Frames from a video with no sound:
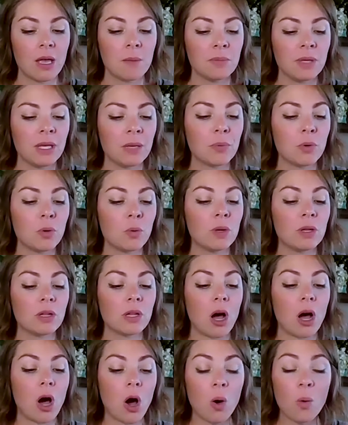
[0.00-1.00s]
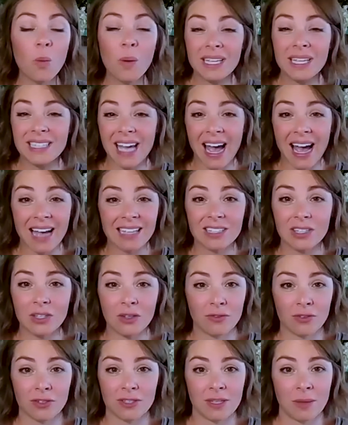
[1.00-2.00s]
People will always ask you
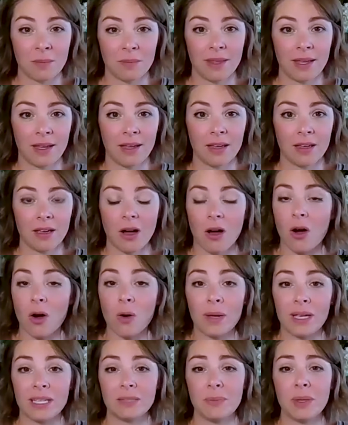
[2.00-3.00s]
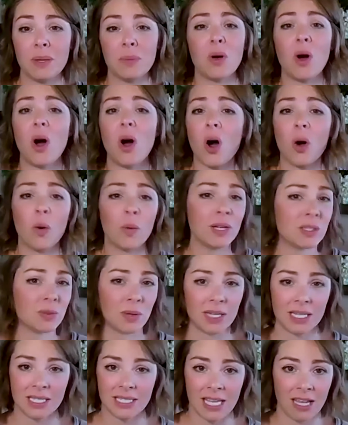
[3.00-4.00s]
for something. Always. People always
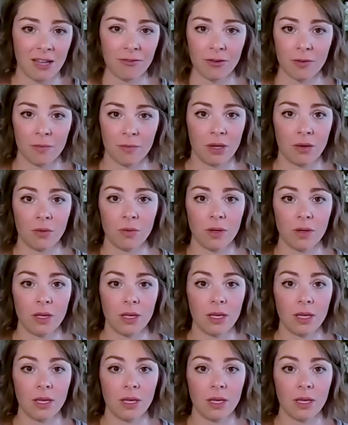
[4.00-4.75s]
want to take from you.